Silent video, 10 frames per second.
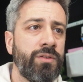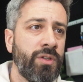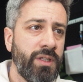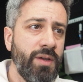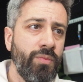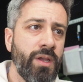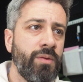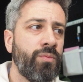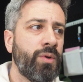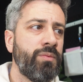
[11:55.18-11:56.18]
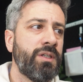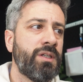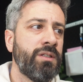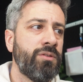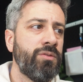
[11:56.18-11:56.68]
So in that way, what we're
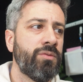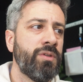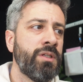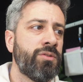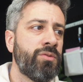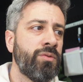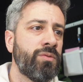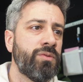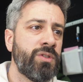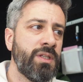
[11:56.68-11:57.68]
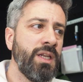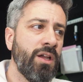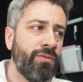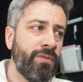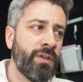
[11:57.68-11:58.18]
trying to do is to
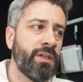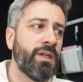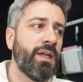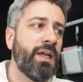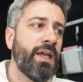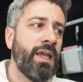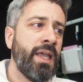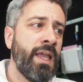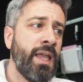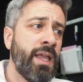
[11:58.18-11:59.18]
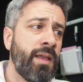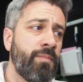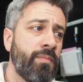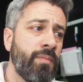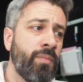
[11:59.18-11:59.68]
still offer
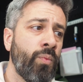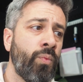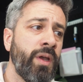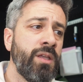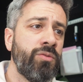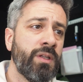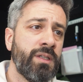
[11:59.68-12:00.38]
a way to